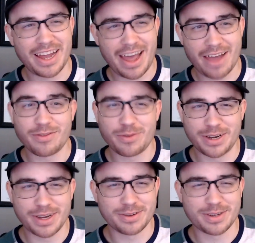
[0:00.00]
everyone
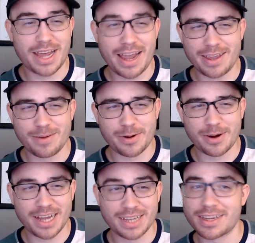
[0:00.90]
knows AUR
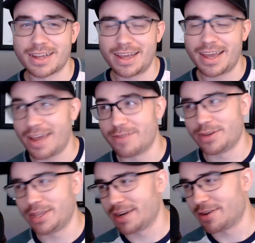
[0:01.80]
has
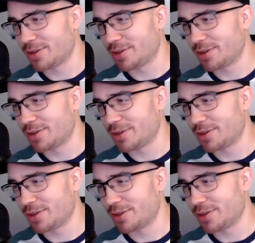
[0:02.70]
everything under the